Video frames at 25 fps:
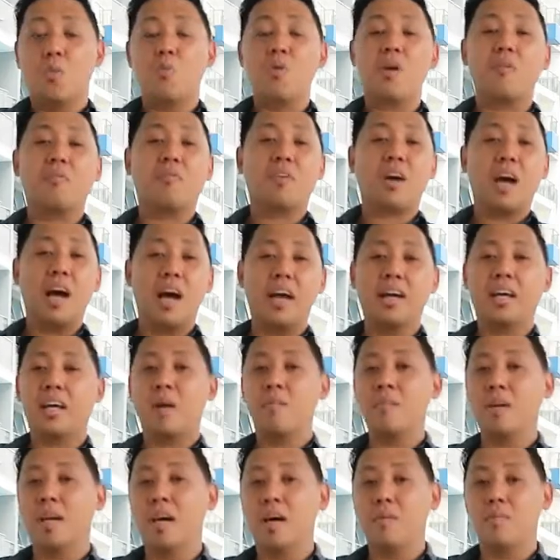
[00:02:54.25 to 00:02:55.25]
We have Kai
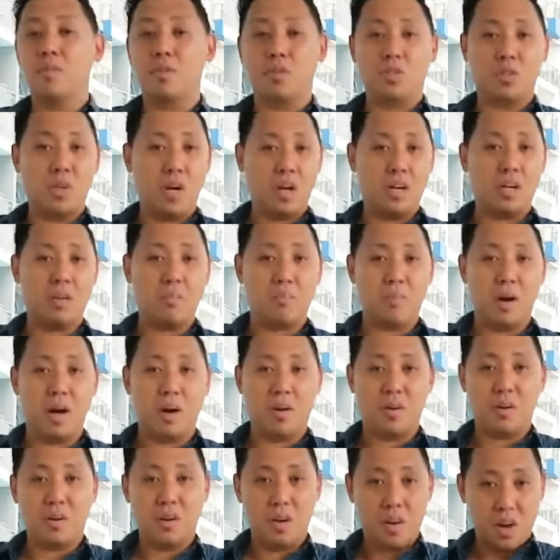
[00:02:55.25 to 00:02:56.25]
coming up to talk
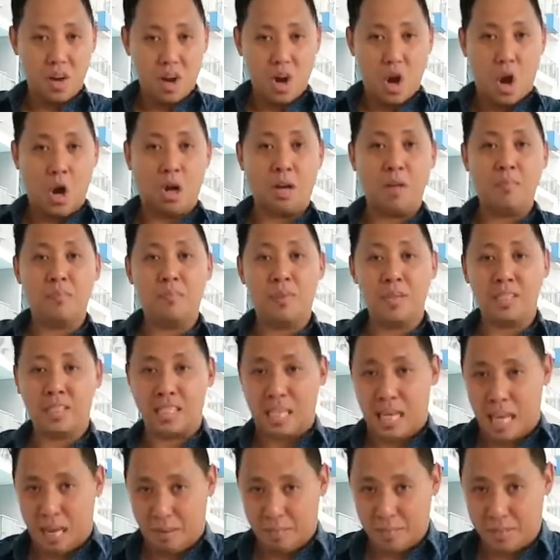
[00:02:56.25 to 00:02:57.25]
about
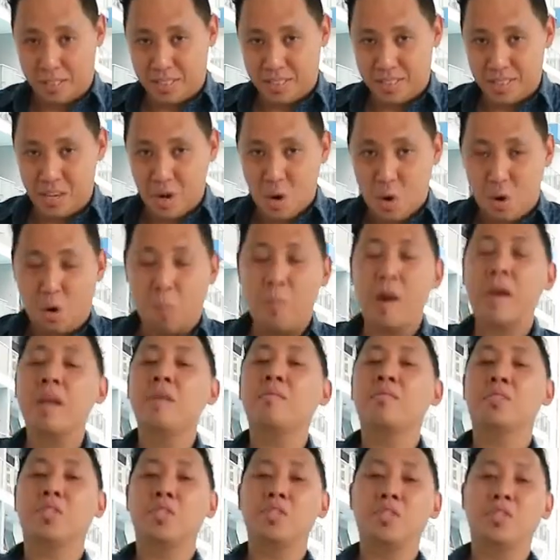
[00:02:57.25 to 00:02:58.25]
Olympus Labs. Well, my
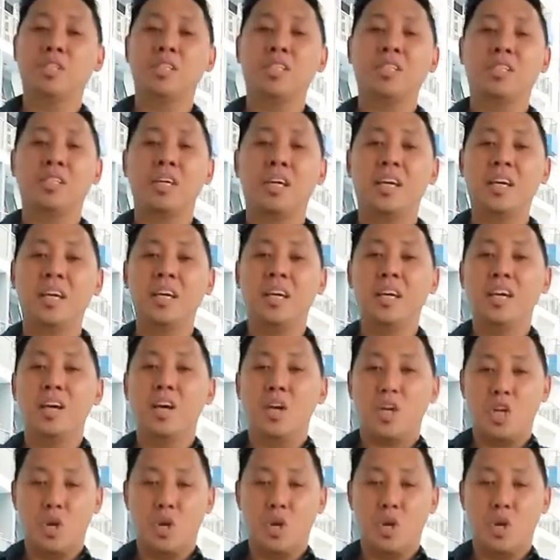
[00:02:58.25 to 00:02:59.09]
name is Eugene Tay.